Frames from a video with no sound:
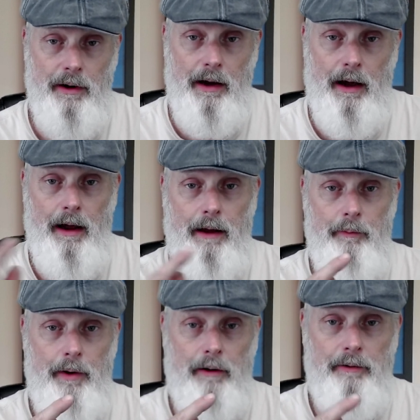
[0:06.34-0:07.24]
I
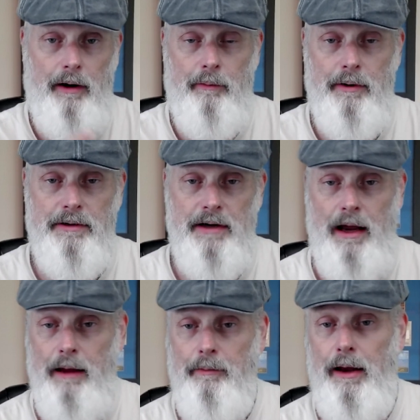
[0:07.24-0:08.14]
am Delbridge, and
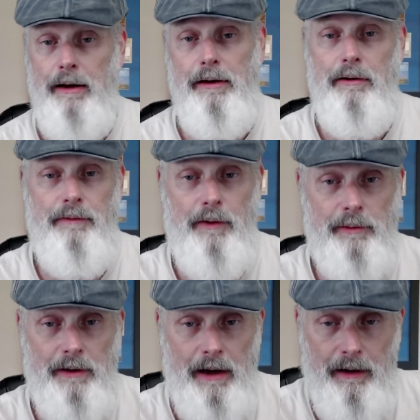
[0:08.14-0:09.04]
I am not in uniform
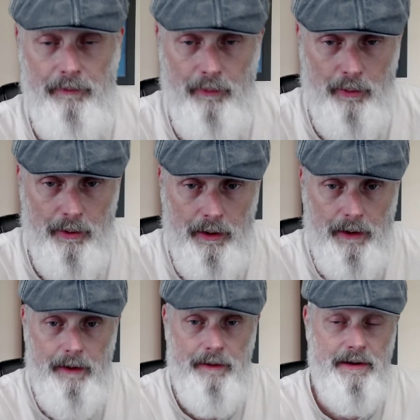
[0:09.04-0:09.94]
today for
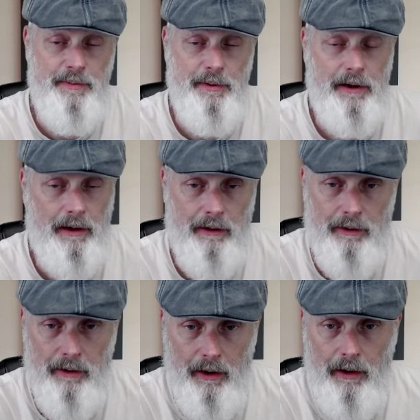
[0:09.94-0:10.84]
this
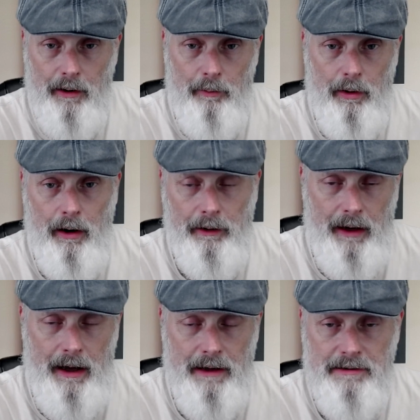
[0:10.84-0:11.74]
particular
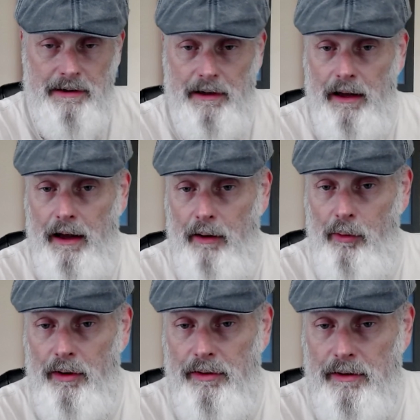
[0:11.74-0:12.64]
broadcast. I'm
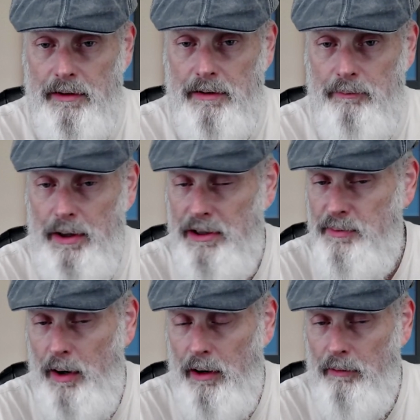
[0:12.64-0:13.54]
with
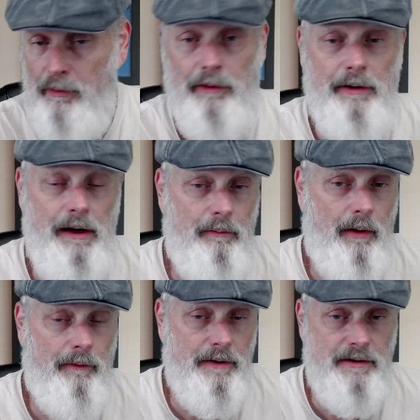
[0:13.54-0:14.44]
Benchmark Realty,
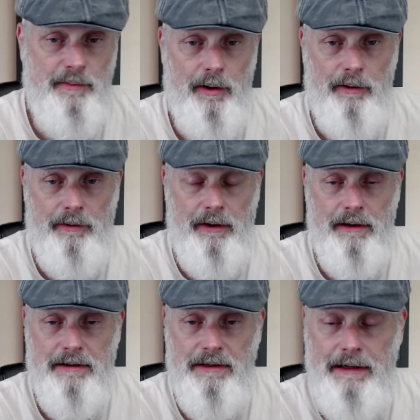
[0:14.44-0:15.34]
Murfreesboro,
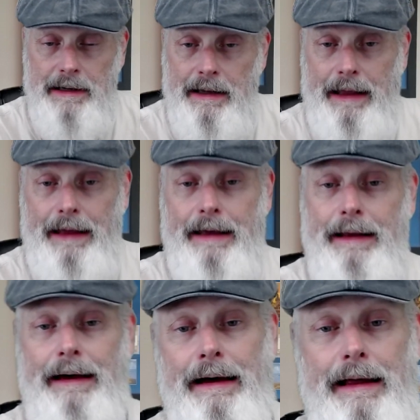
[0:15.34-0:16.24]
Tennessee, and
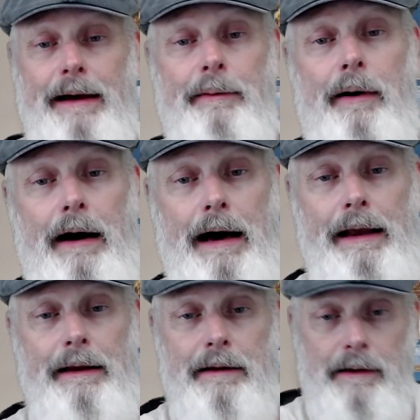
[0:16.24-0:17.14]
I am
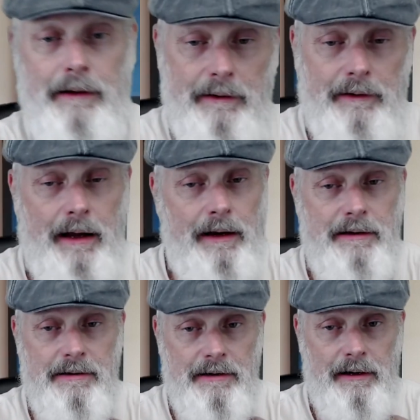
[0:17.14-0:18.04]
hot. Not
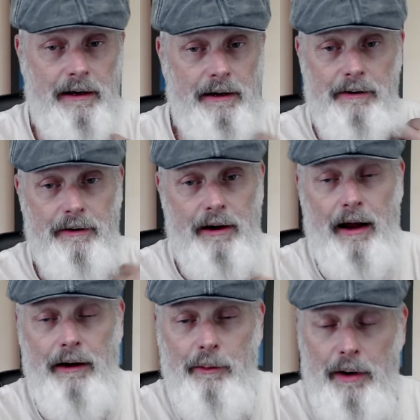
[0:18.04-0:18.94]
necessarily under the
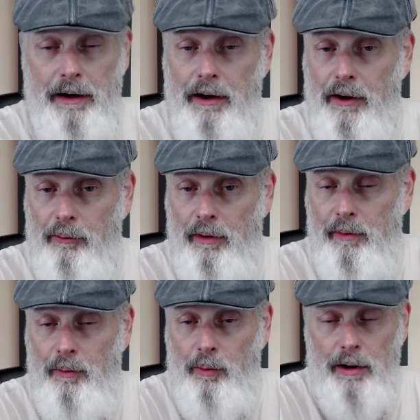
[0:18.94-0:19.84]
collar, but we've
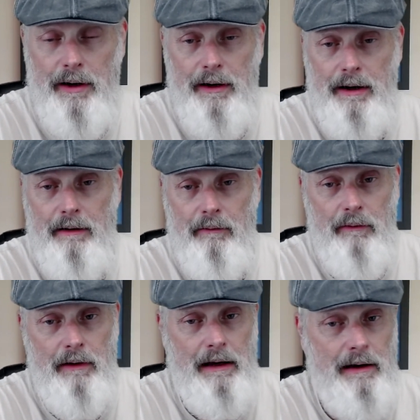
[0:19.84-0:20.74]
been working
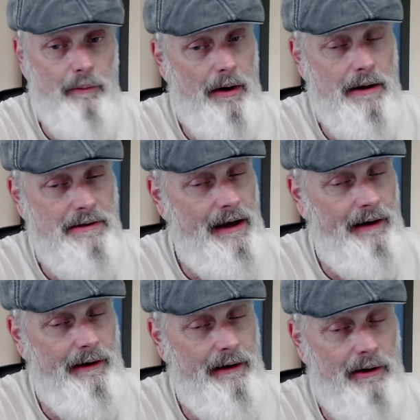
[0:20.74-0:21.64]
and getting the
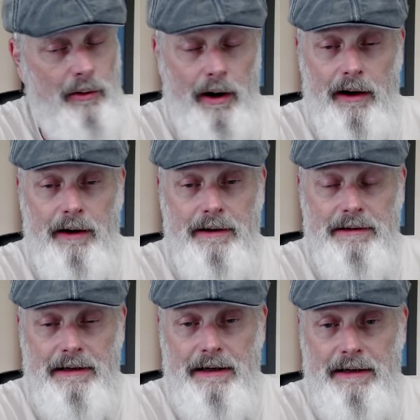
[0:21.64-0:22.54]
project done, and quite
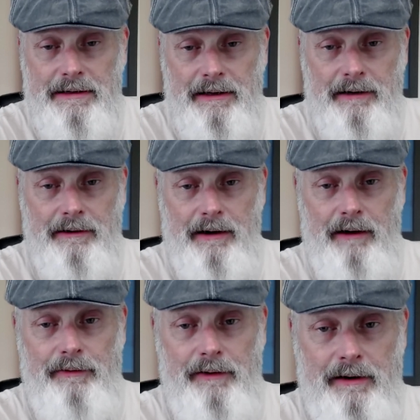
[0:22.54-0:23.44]
honestly, it's a little
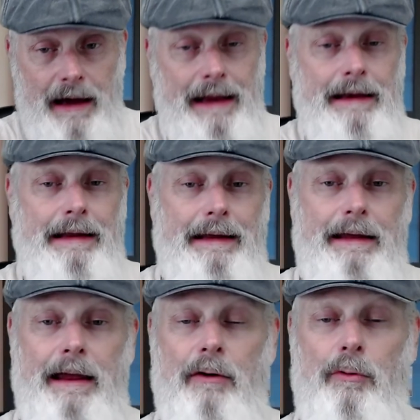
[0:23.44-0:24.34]
tough and tight,
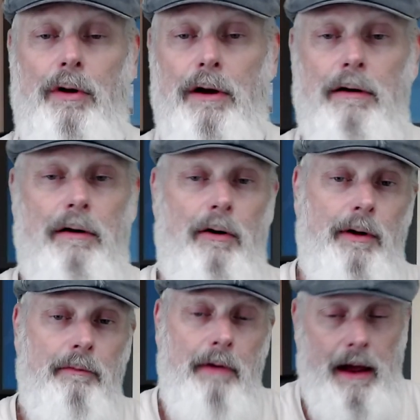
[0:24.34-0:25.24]
and we're
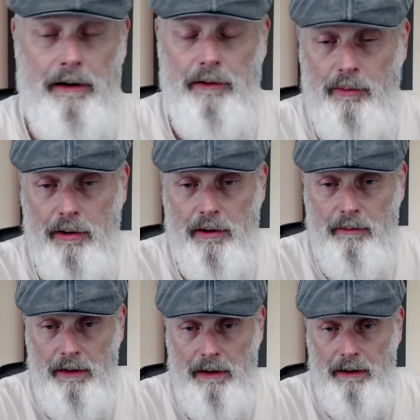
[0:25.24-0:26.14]
going back to work
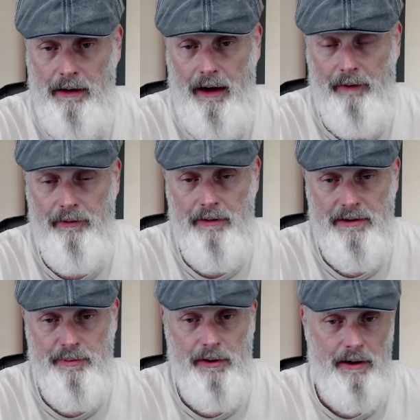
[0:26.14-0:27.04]
immediately after this
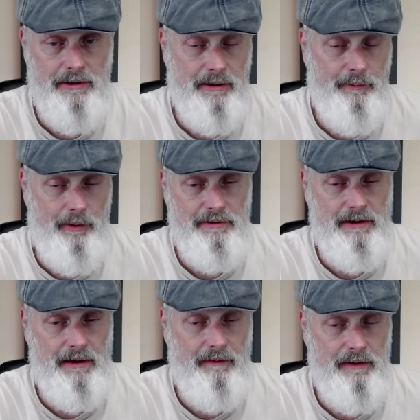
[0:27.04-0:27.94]
production and
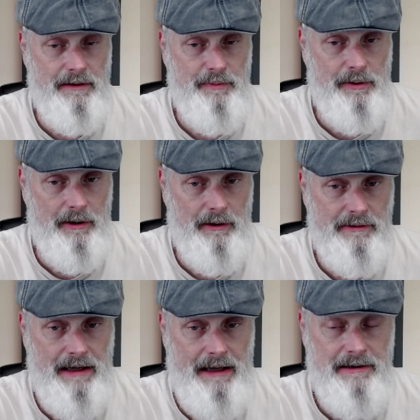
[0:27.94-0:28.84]
posting of this particular
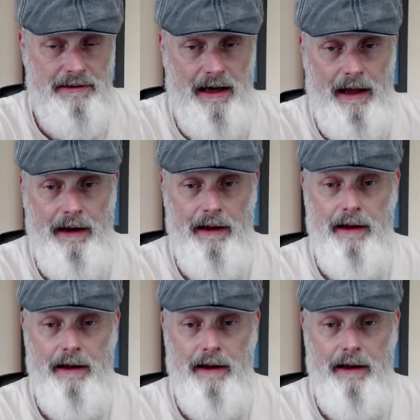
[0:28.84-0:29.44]
status chat.